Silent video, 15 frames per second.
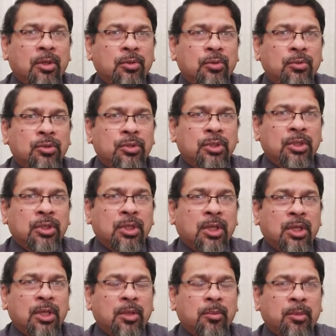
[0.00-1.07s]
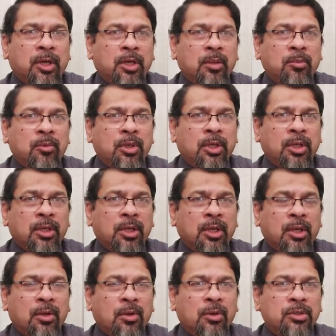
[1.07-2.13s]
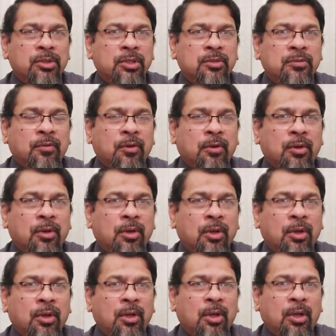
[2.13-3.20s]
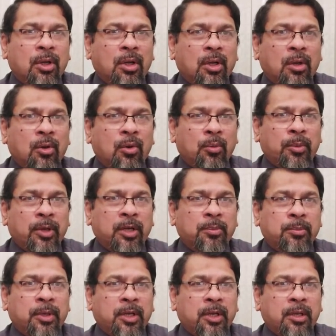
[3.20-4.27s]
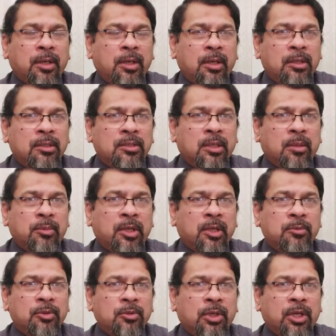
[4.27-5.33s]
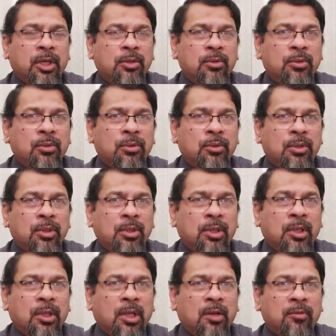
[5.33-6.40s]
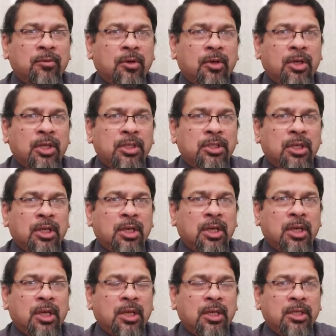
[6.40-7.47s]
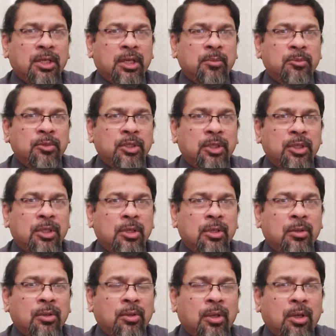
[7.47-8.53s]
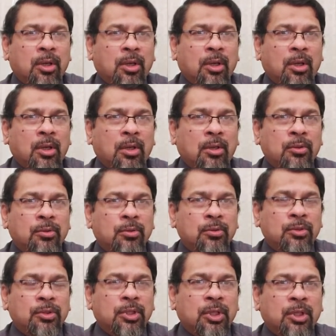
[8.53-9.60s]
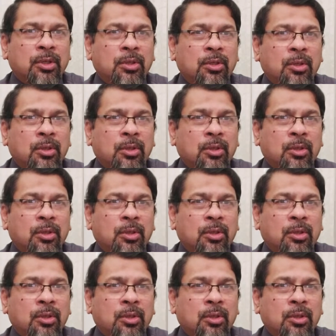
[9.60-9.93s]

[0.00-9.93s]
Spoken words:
to see any metabolic causes for low back pain. Sometimes we can do nerve conduction and EMG to see